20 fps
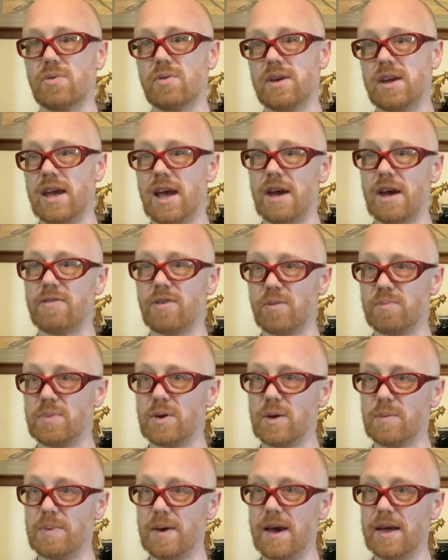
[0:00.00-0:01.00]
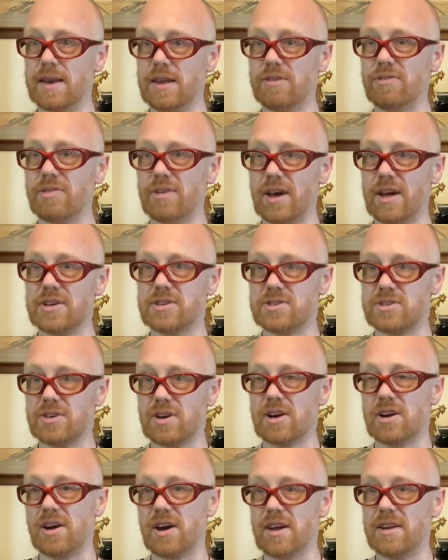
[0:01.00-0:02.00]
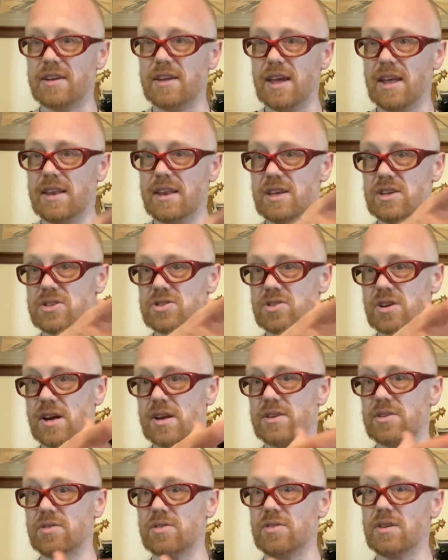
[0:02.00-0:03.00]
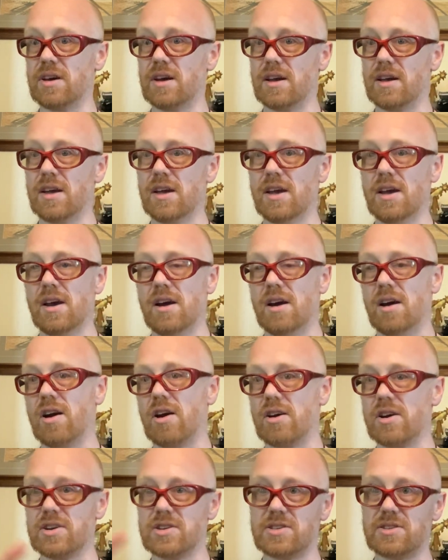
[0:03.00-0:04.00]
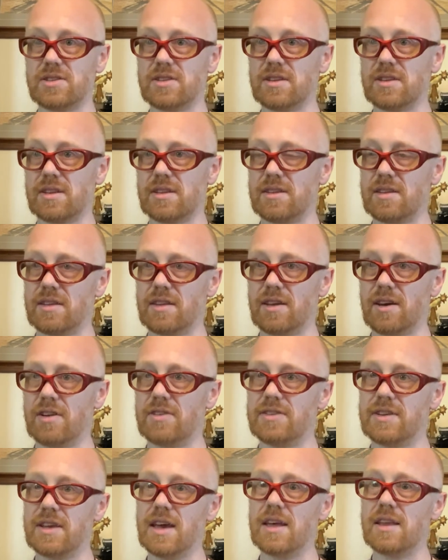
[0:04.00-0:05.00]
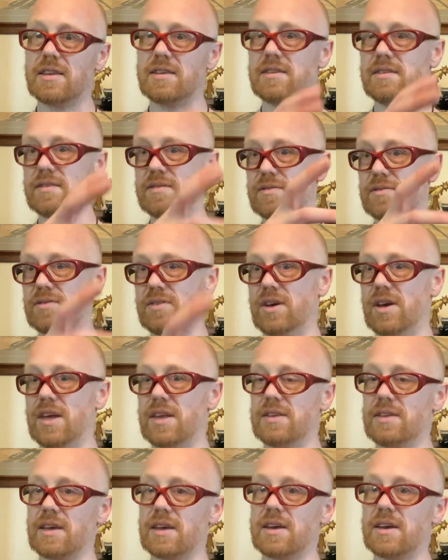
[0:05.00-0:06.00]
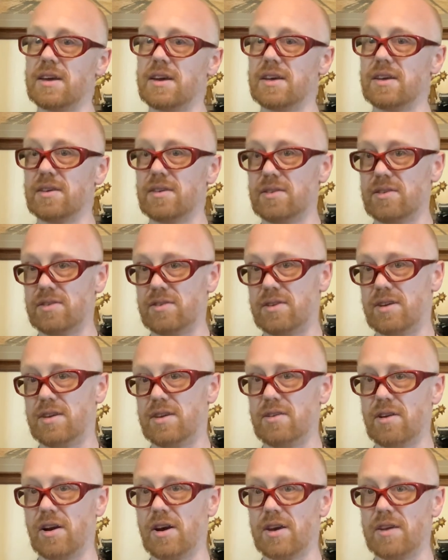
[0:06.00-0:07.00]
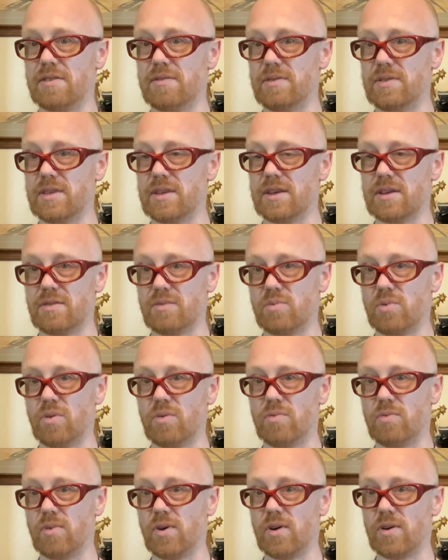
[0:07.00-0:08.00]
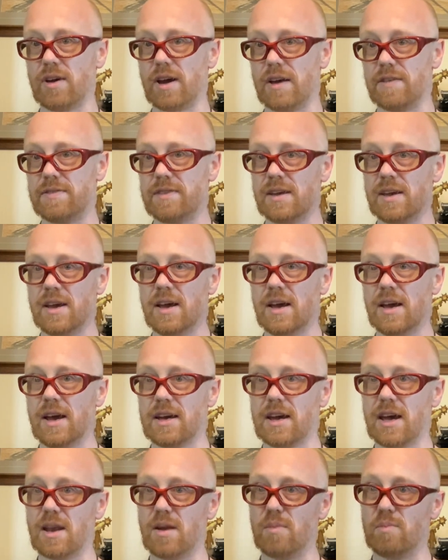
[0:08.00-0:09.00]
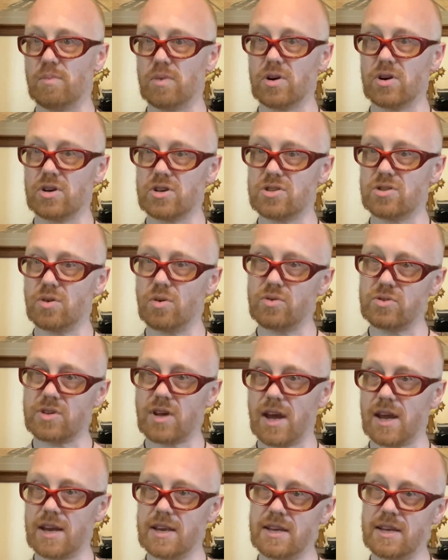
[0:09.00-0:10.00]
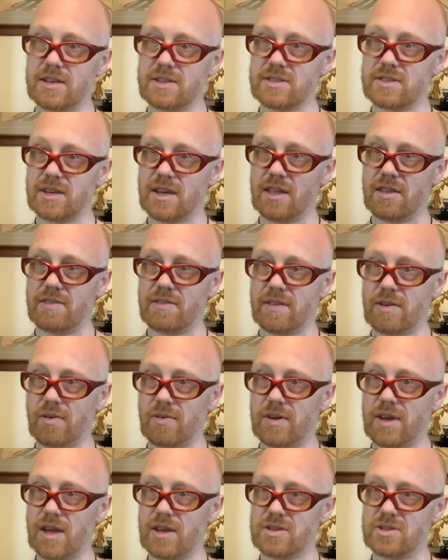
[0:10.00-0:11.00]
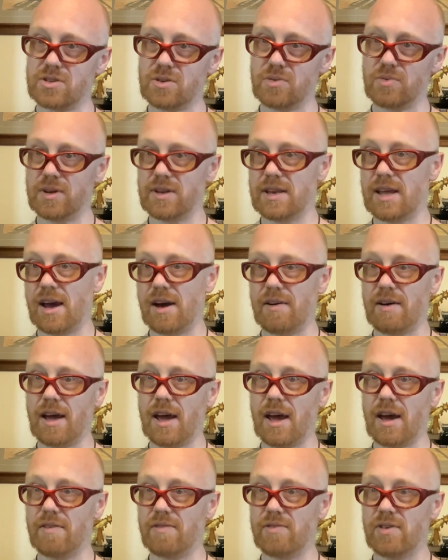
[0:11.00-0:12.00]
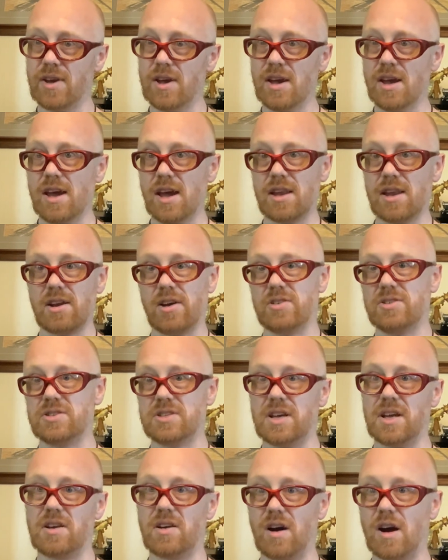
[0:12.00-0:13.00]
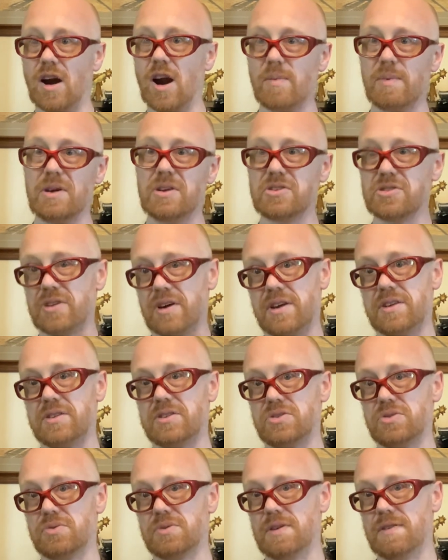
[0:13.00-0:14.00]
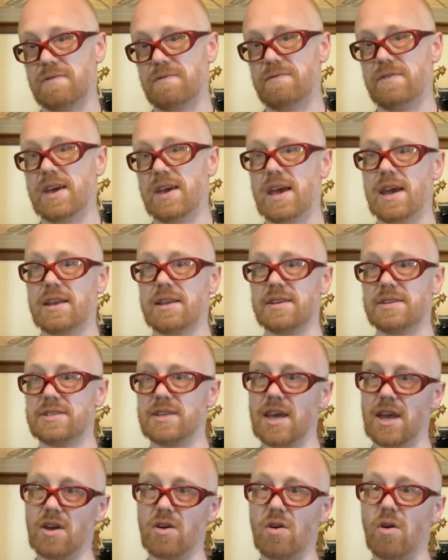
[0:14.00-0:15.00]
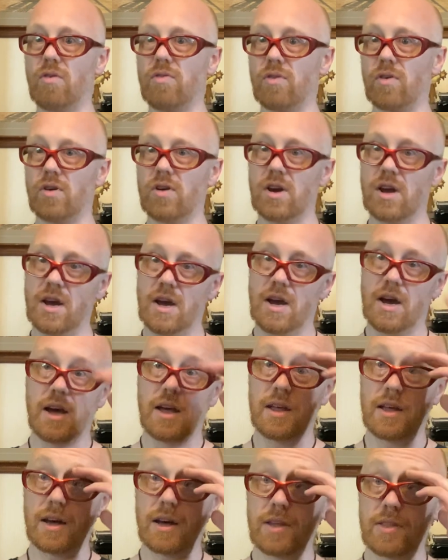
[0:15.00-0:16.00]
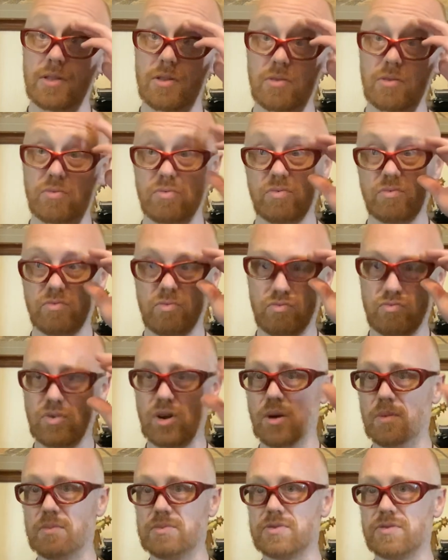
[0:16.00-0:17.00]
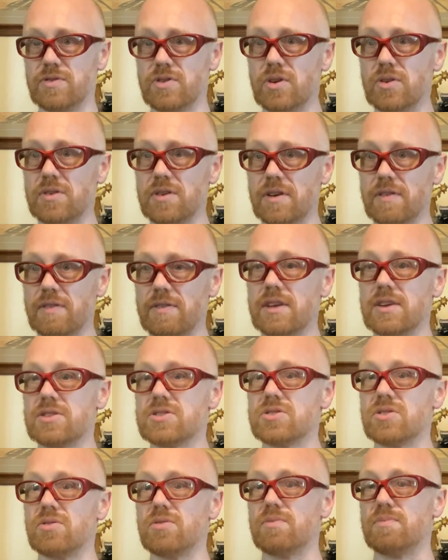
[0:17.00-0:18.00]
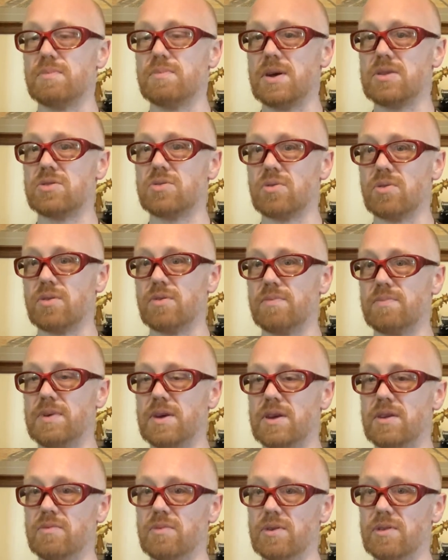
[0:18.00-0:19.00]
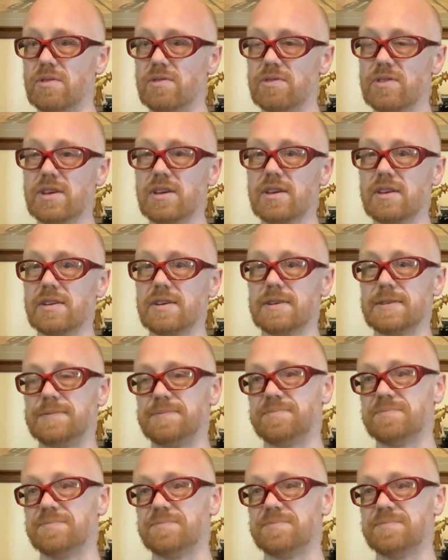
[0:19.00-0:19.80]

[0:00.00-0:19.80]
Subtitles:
we have our big bad evil guy Zargon, and he's trying to harness the undead and like harkening with like the World of Warcraft, kind of merge those ideas together. Like, okay, so we now have an undead army trying to invade and take over the realms of good and everything. So Mentor, being one of the